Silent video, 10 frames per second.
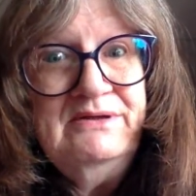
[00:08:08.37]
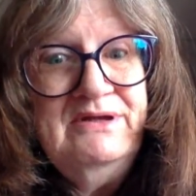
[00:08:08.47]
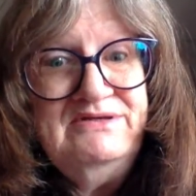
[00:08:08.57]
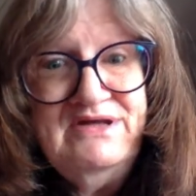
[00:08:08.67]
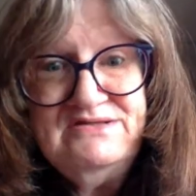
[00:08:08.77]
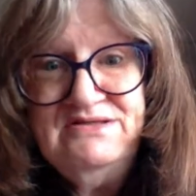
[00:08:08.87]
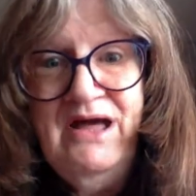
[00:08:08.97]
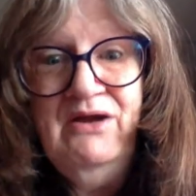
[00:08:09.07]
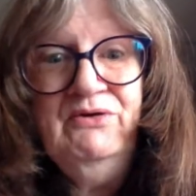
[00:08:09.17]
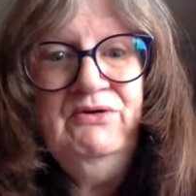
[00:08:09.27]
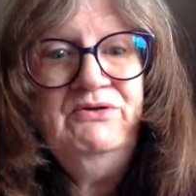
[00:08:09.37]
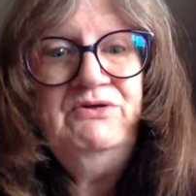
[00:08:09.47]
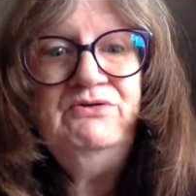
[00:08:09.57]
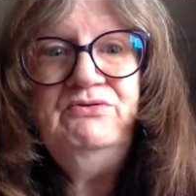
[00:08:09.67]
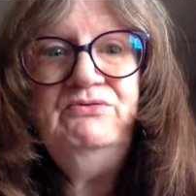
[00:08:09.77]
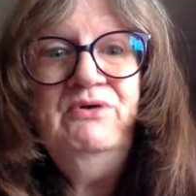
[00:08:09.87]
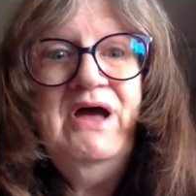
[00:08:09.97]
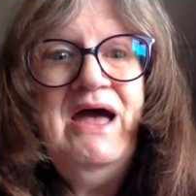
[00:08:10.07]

It does not hurt you